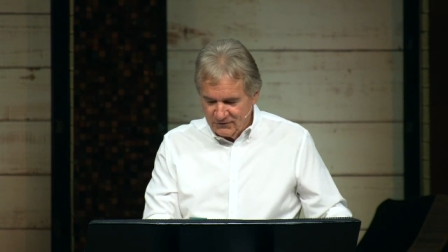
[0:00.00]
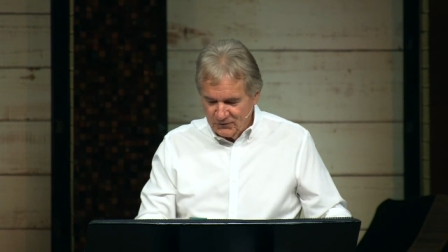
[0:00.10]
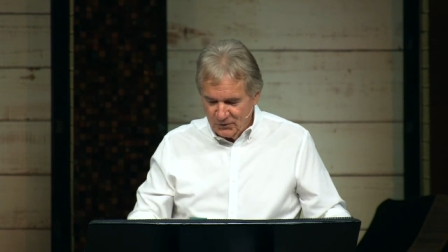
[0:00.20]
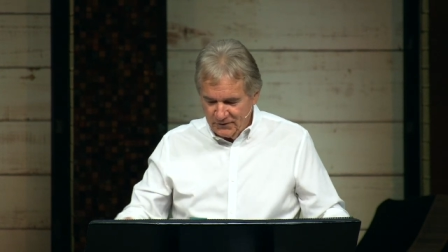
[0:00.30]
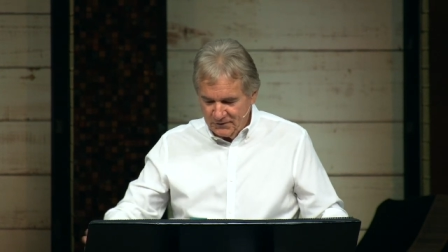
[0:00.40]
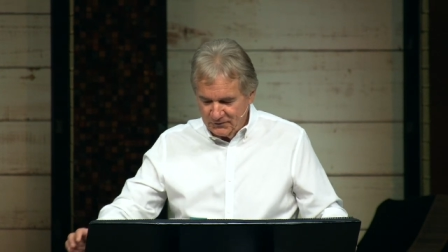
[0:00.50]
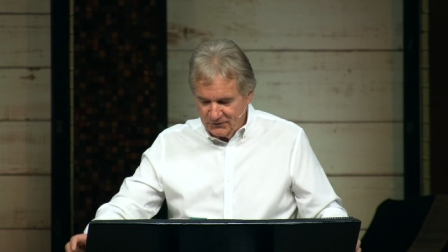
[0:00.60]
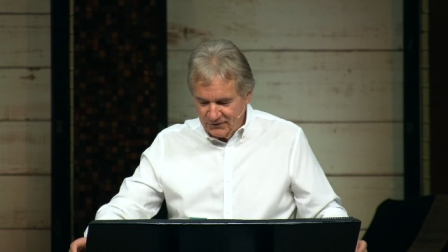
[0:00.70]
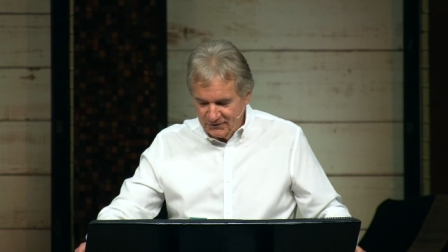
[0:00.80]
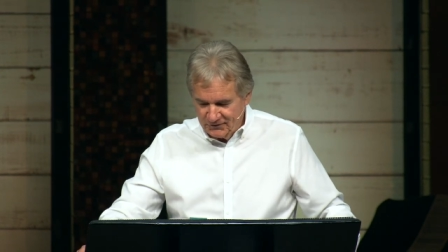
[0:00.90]
So
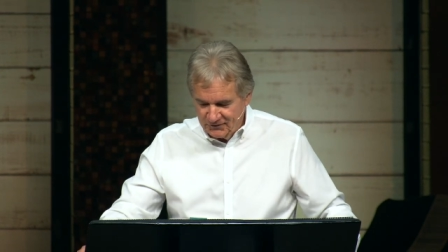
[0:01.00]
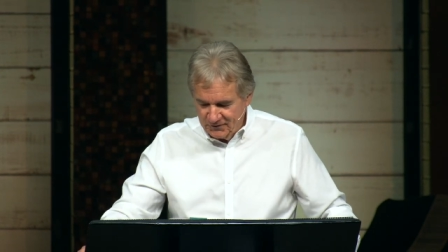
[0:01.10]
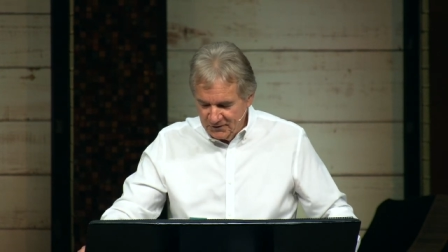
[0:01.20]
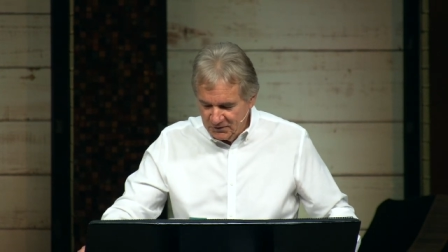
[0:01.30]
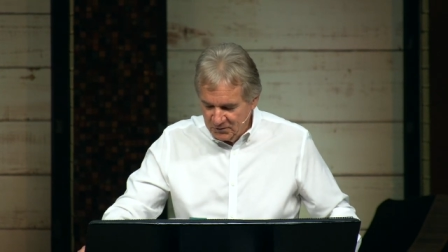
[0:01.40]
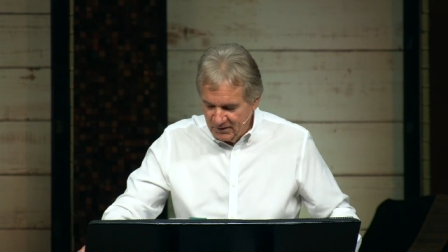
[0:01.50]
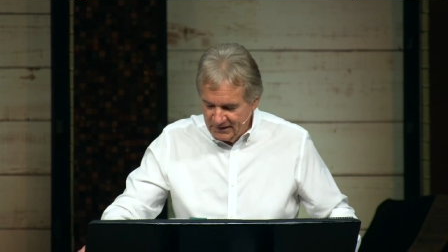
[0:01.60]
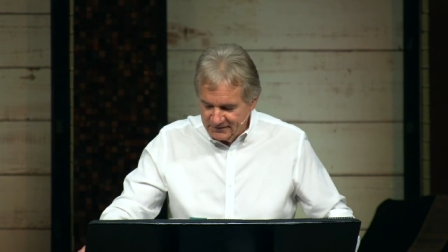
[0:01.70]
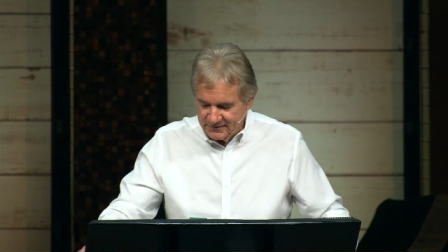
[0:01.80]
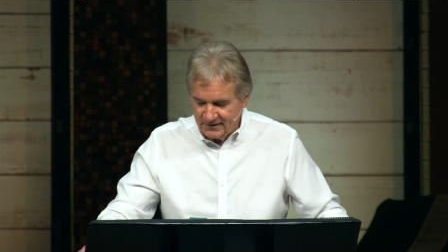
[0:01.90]
there's this
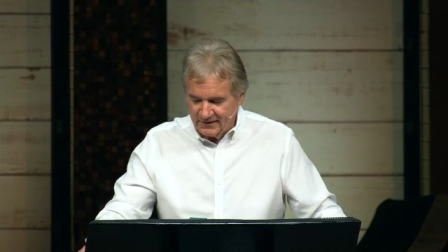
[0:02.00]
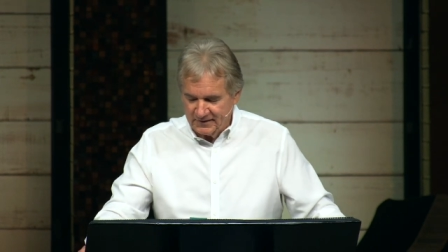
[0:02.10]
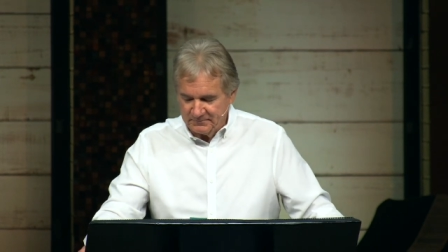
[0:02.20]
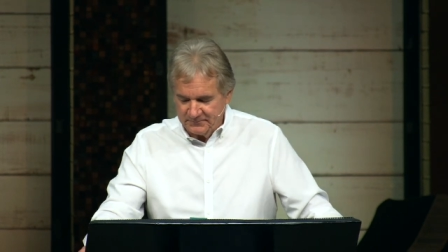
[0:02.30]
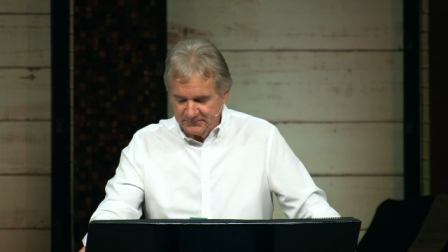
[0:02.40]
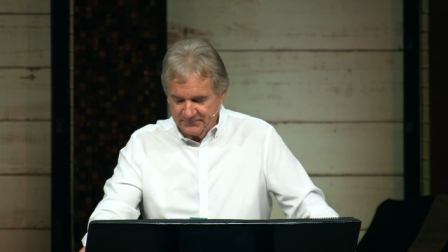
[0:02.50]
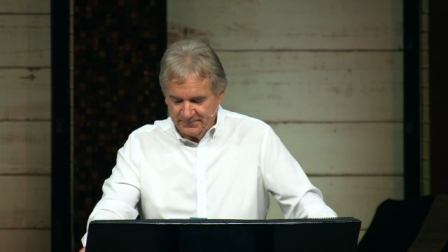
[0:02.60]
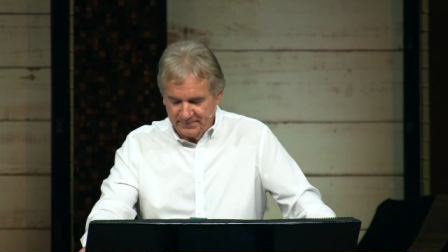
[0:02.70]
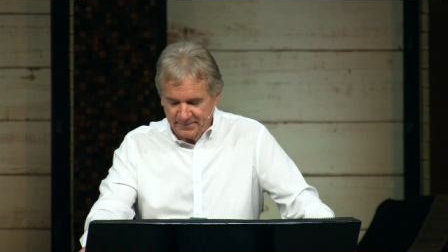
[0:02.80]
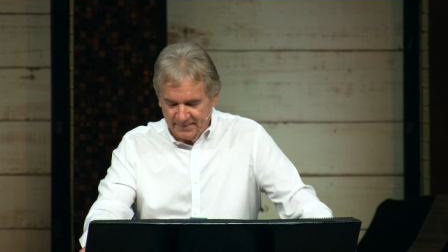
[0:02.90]
great time
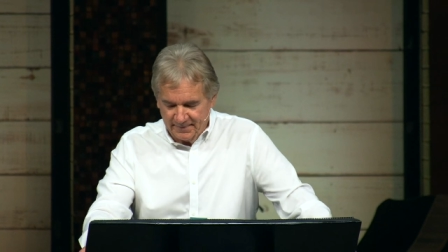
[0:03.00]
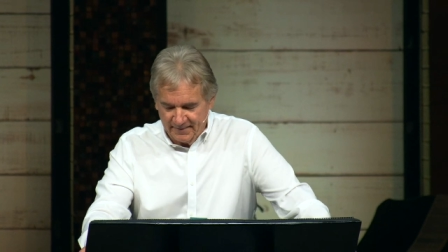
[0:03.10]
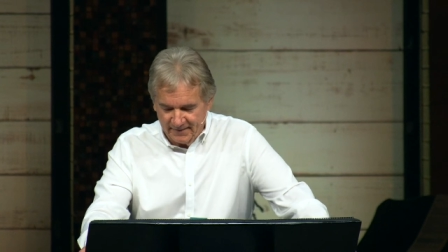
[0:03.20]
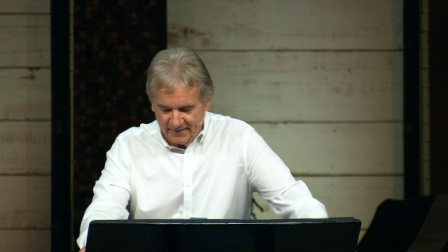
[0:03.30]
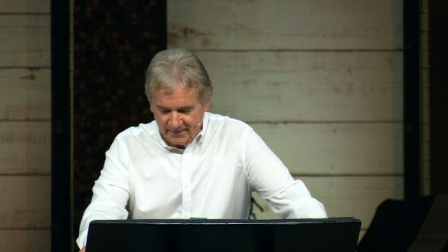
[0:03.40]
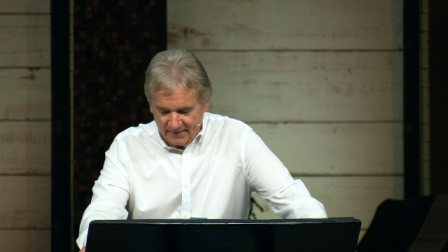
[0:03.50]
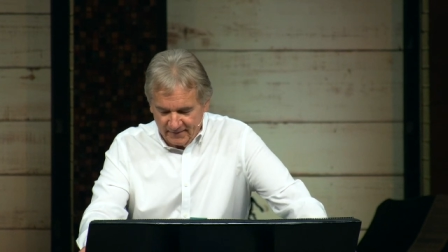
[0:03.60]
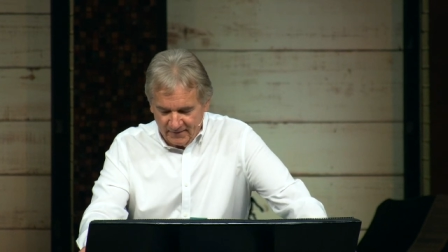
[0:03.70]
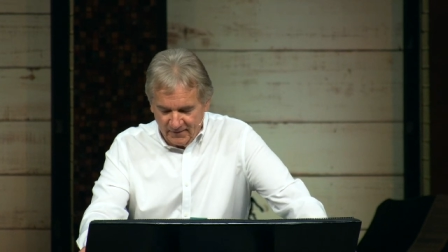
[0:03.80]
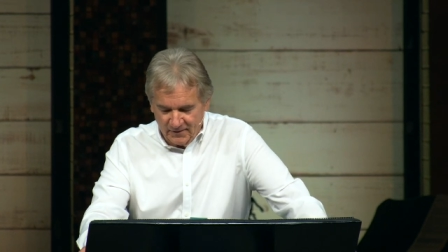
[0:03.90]

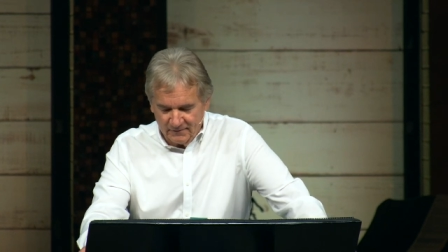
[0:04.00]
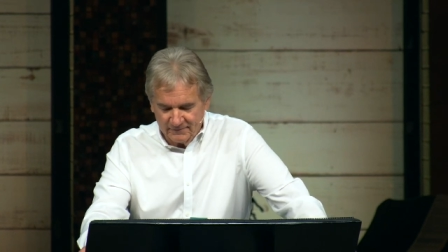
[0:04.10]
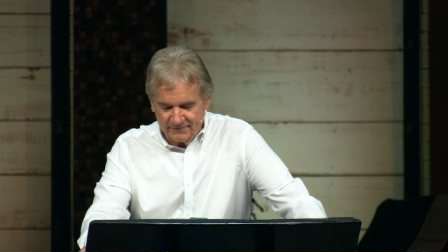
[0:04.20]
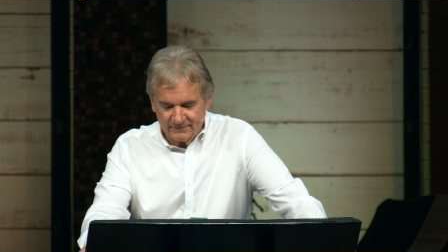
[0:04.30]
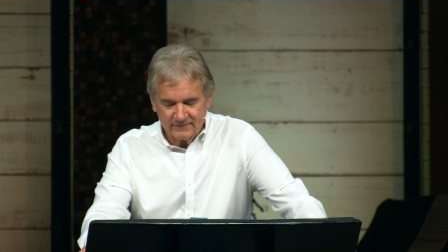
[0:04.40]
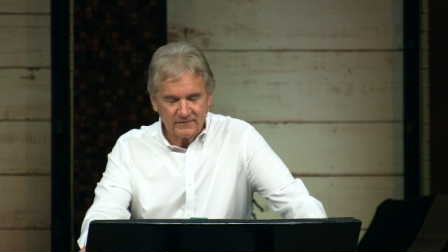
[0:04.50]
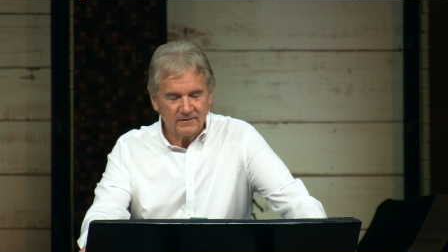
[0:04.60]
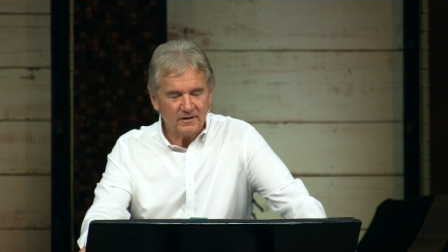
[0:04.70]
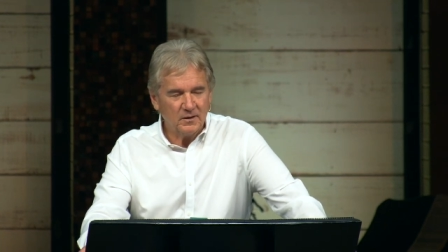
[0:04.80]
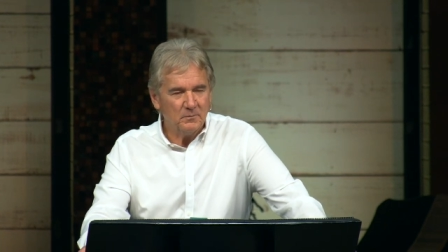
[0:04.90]
of
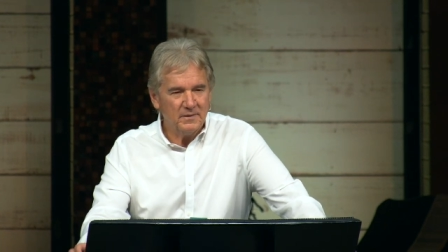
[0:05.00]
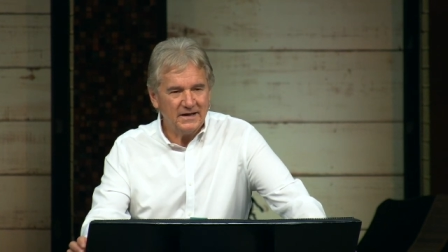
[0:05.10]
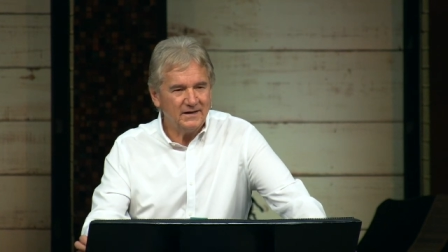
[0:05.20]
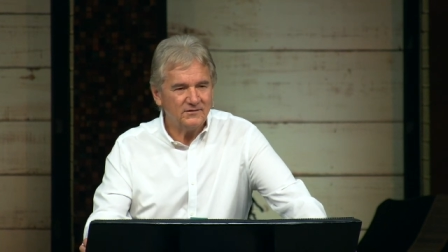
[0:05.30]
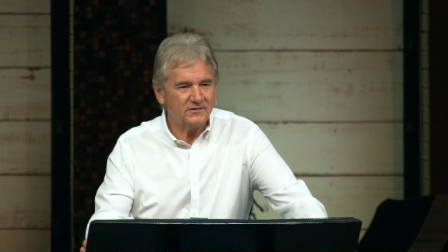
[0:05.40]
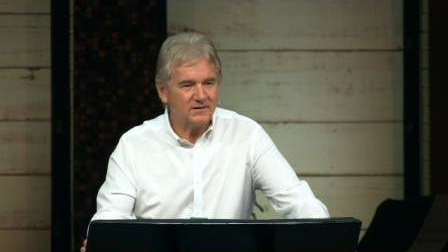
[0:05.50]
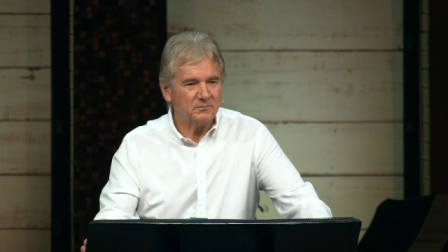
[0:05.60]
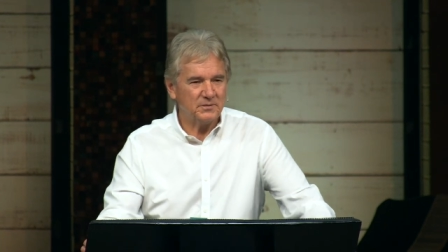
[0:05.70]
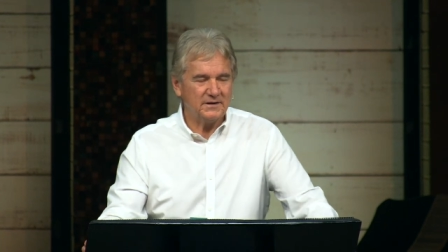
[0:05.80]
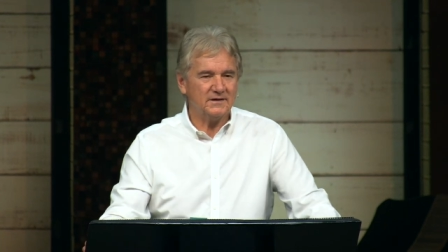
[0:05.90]

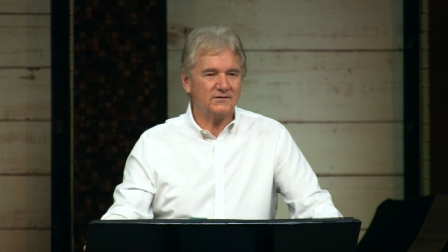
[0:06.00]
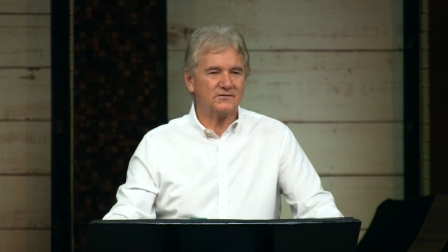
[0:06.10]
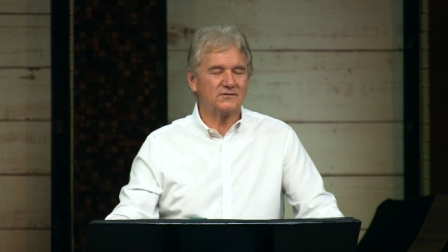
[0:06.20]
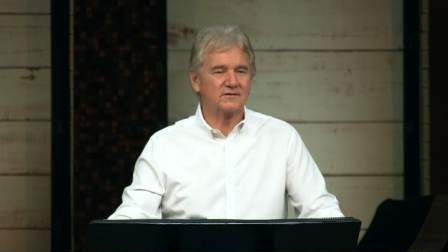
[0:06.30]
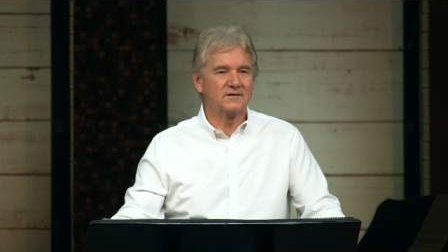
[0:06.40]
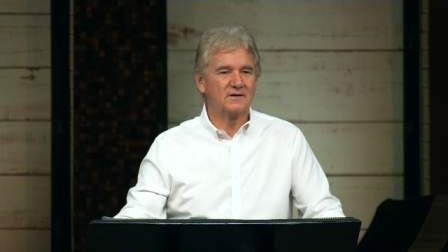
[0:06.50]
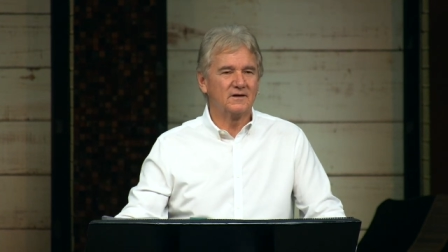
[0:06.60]
amazing peace.